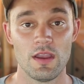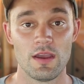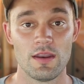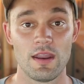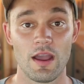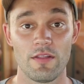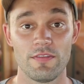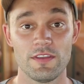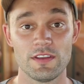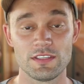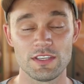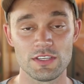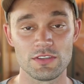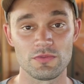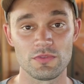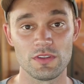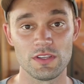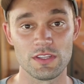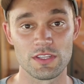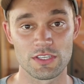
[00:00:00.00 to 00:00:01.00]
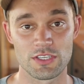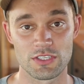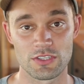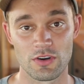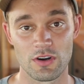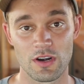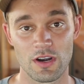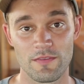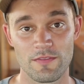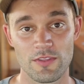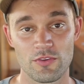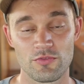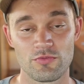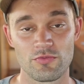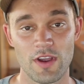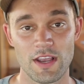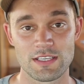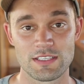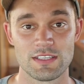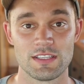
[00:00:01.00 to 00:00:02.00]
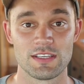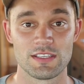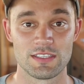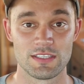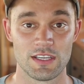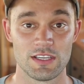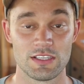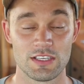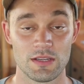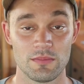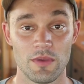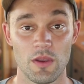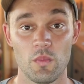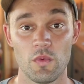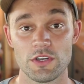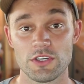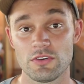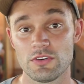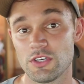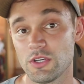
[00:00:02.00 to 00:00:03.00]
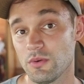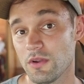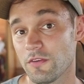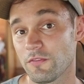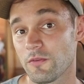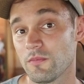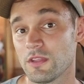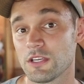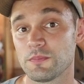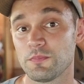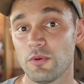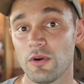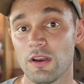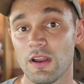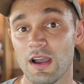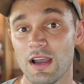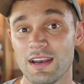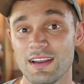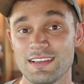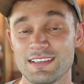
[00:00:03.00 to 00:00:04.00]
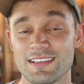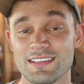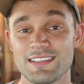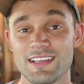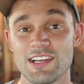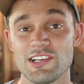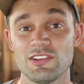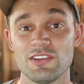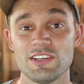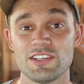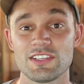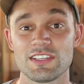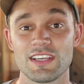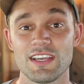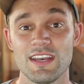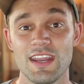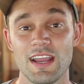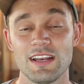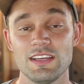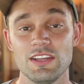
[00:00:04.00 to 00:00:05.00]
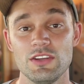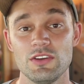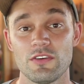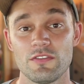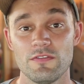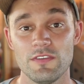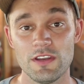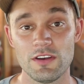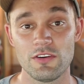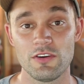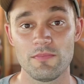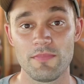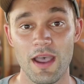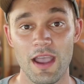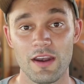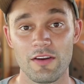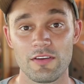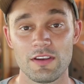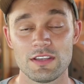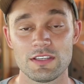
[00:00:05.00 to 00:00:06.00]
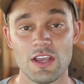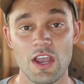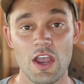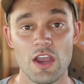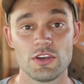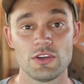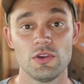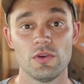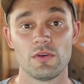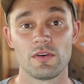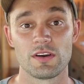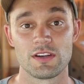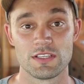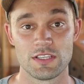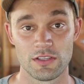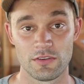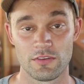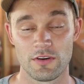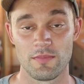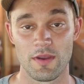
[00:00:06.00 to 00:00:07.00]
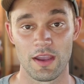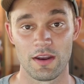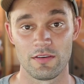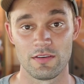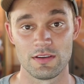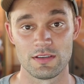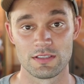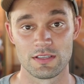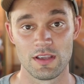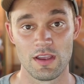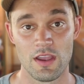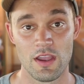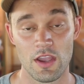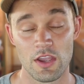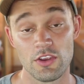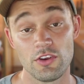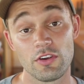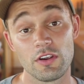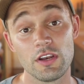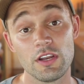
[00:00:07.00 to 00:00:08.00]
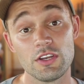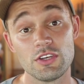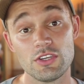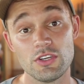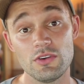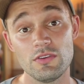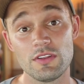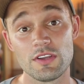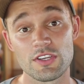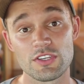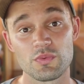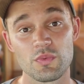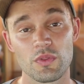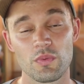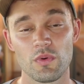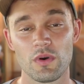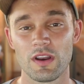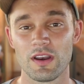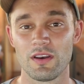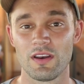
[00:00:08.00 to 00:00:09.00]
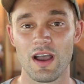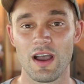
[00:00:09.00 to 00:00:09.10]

Now this is really the start of the rest of the system and what you're doing from this point on is essentially just connecting your vehicle batteries to your auxiliary batteries. You're gonna do this with what